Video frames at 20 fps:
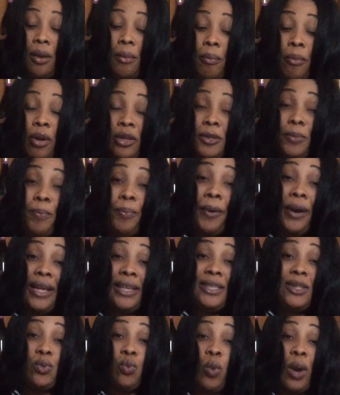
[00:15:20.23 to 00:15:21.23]
But
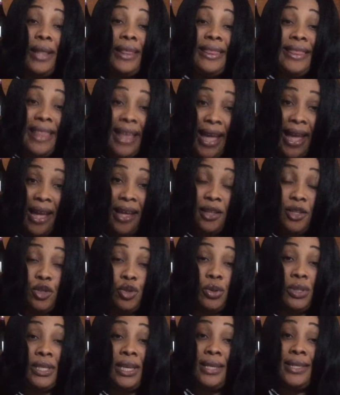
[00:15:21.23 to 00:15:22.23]
Prince went there
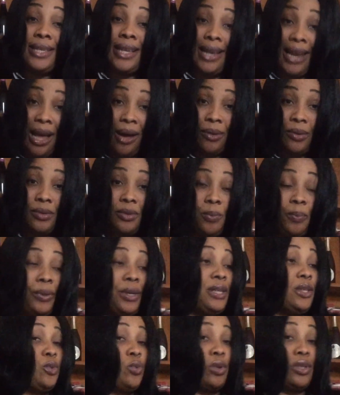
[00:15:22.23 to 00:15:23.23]
to chase clouds.
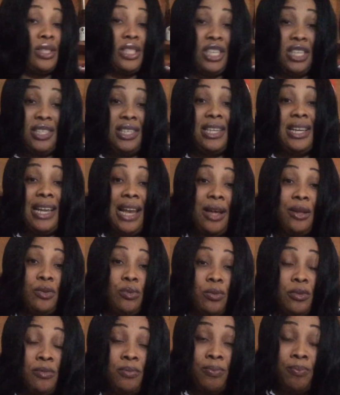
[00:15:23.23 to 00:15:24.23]
Prince was chasing clouds
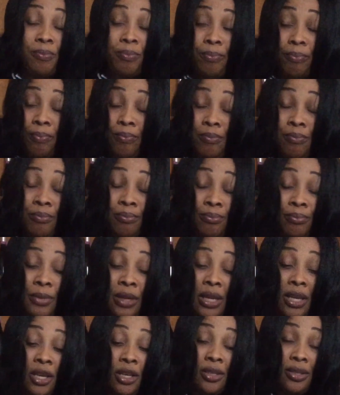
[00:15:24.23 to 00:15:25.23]
with
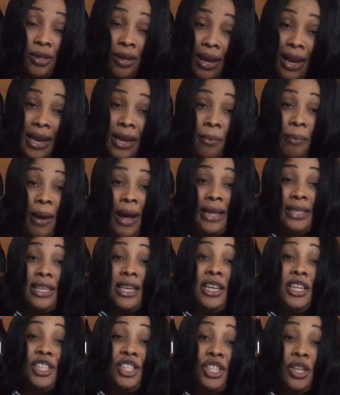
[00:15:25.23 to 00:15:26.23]
Tolani Badge.
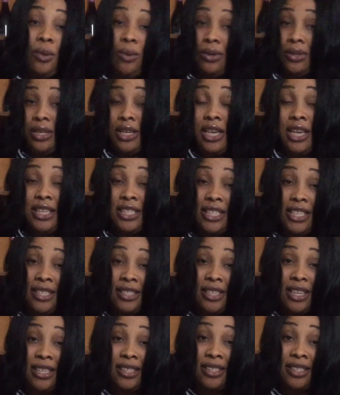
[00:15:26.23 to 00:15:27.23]
He
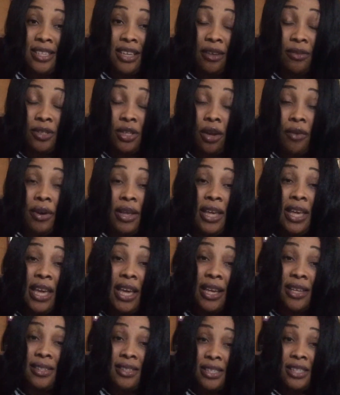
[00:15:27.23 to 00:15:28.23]

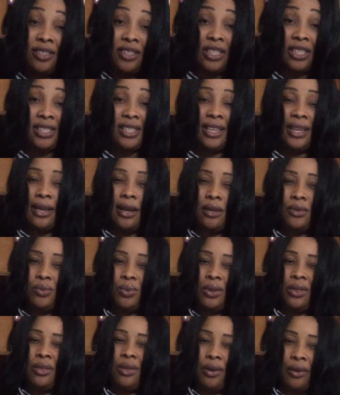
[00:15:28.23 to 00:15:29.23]
is still chasing clouds
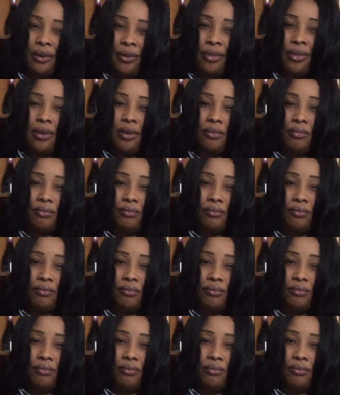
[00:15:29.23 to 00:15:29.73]
with Dorathy.